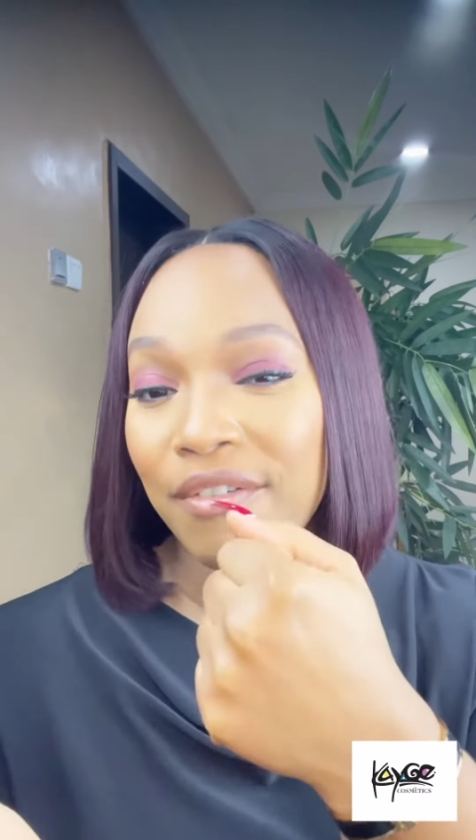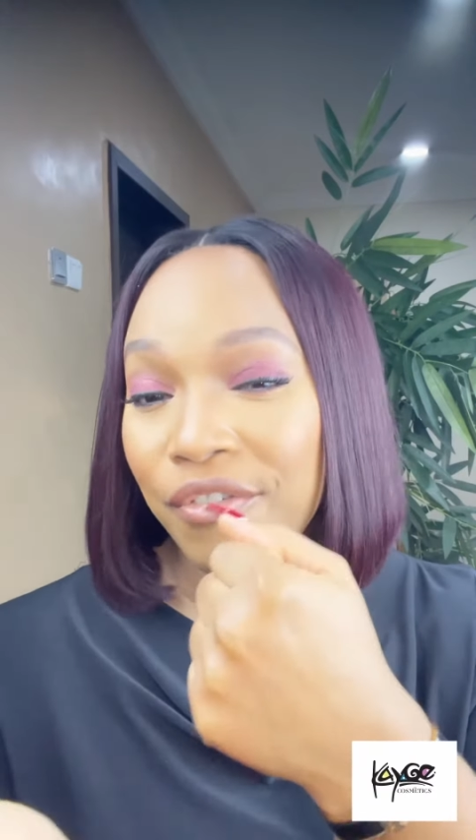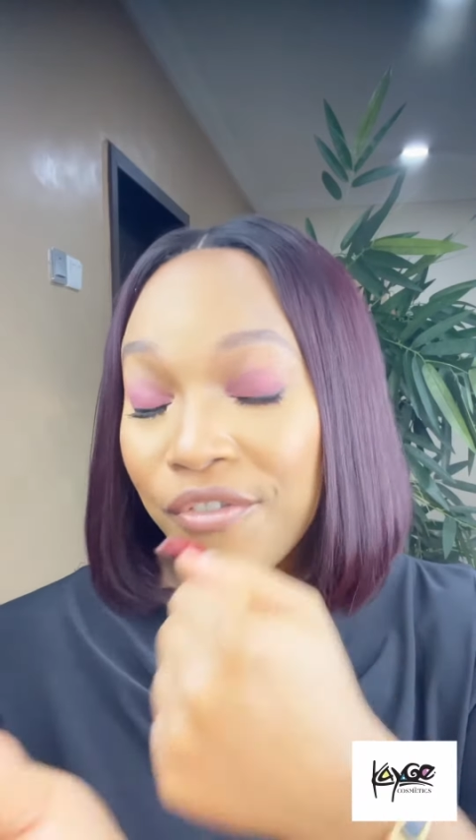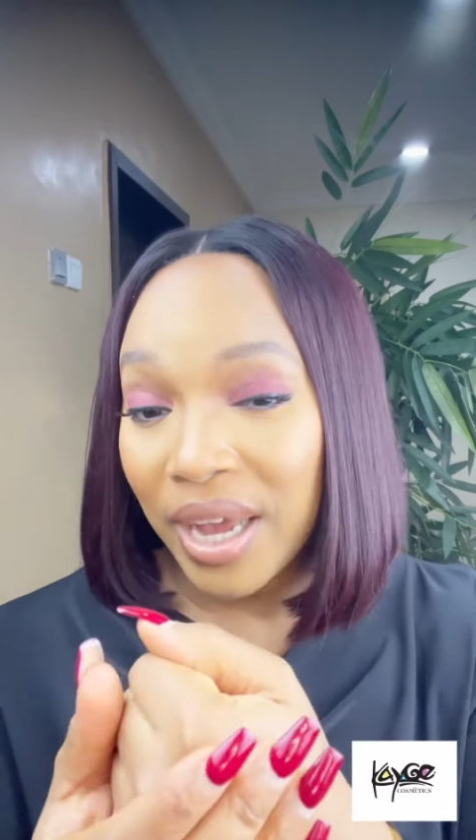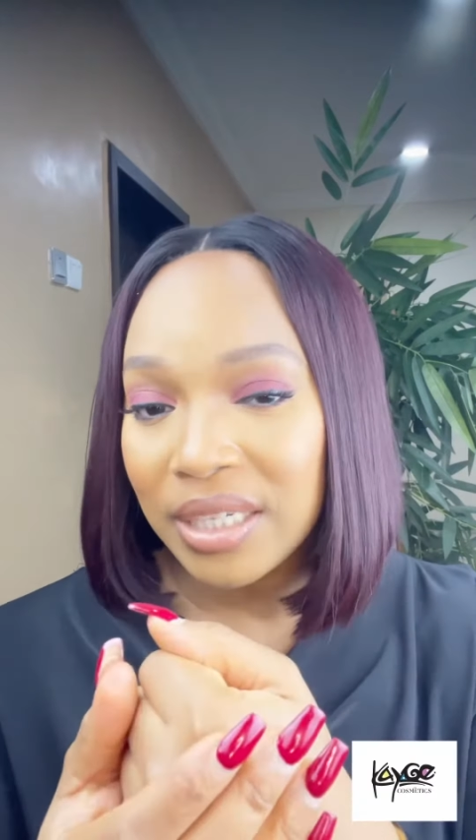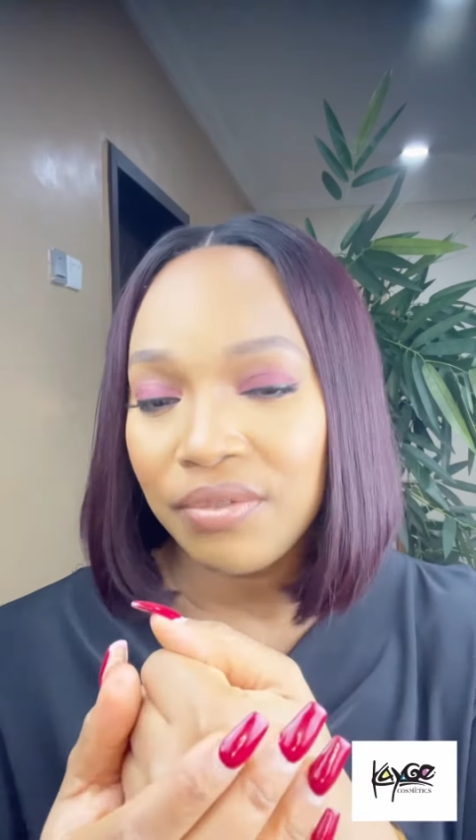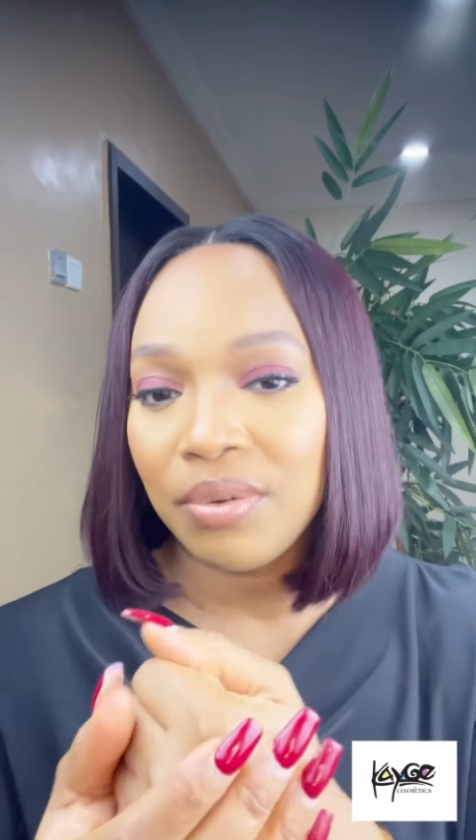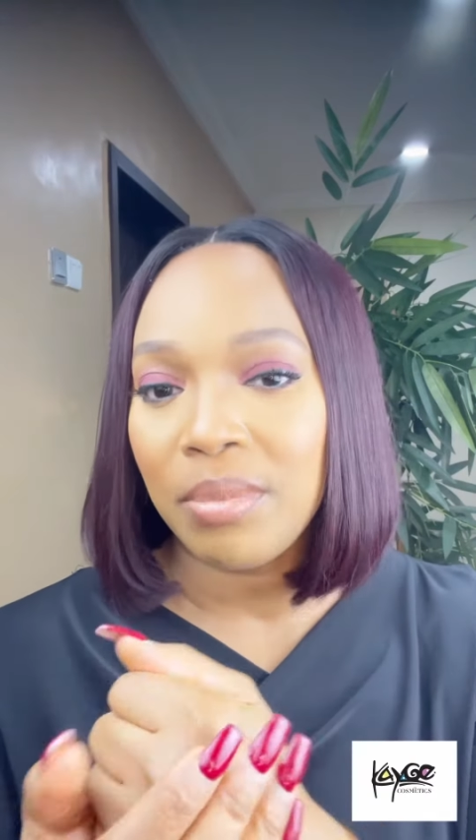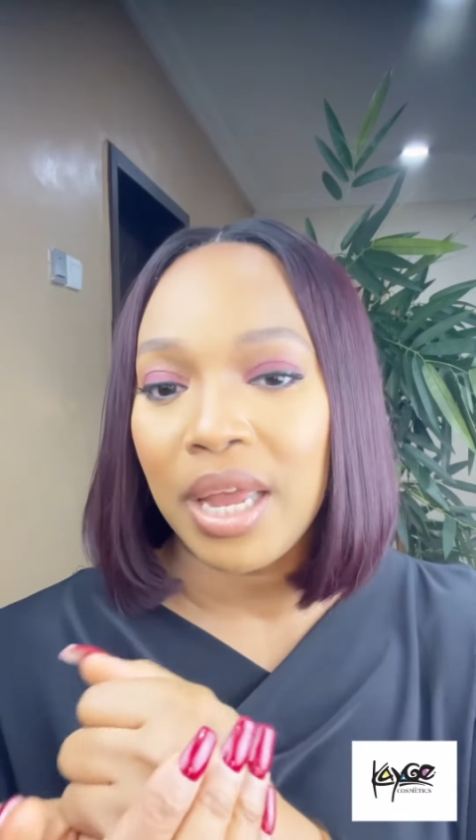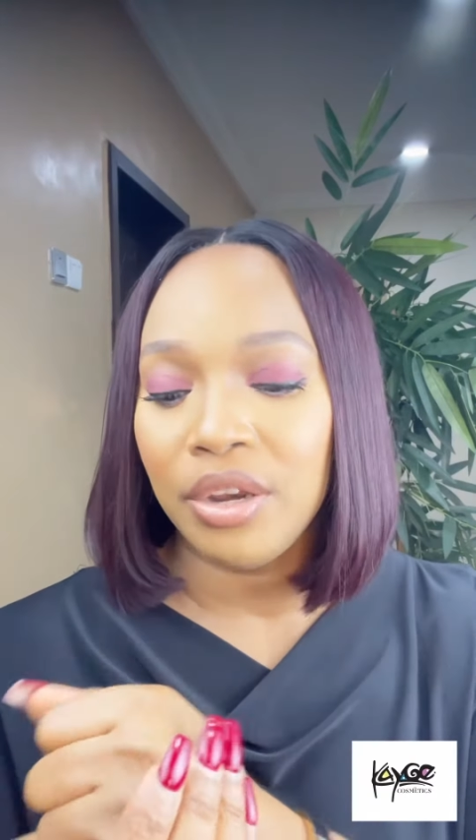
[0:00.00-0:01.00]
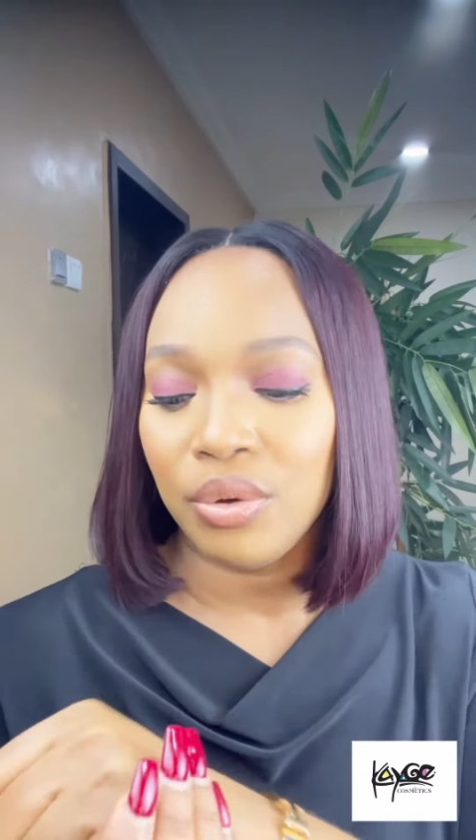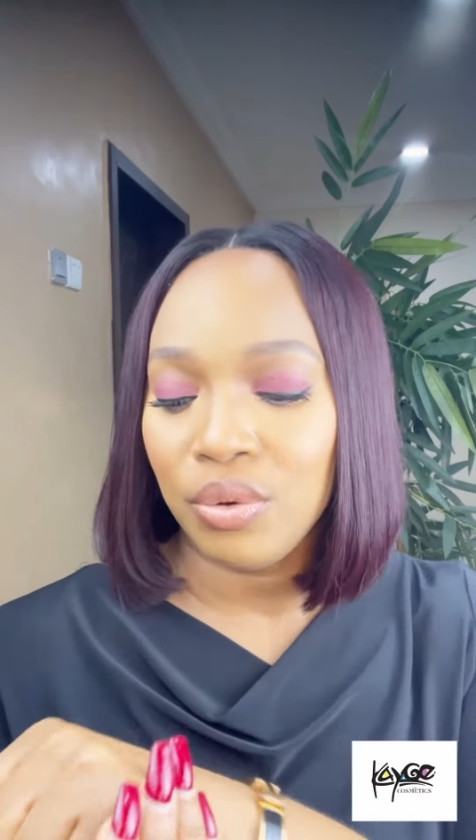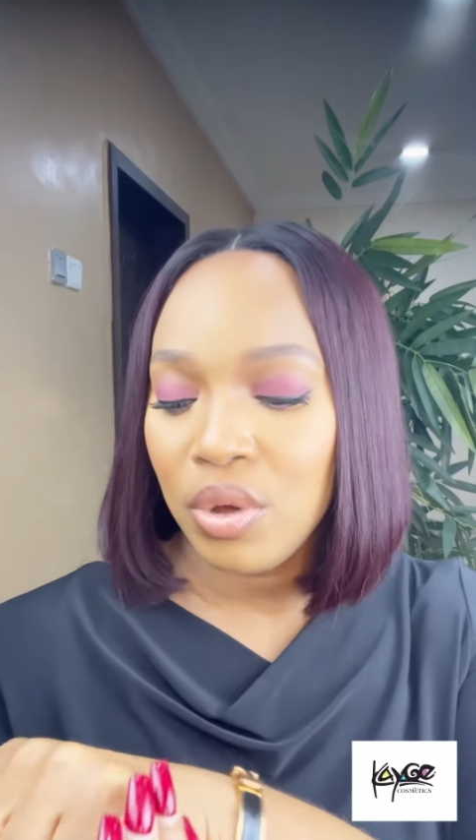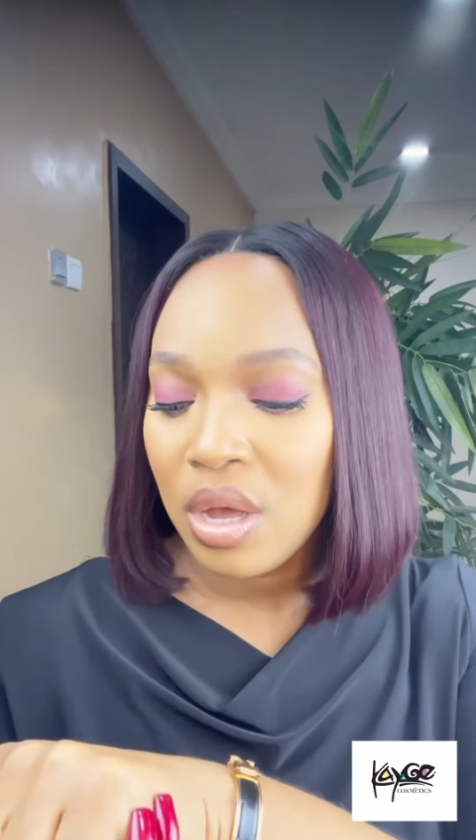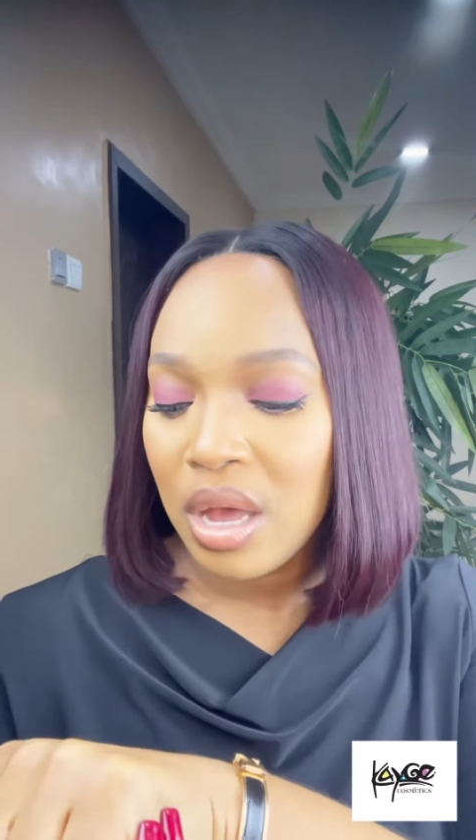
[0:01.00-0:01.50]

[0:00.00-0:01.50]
effective amino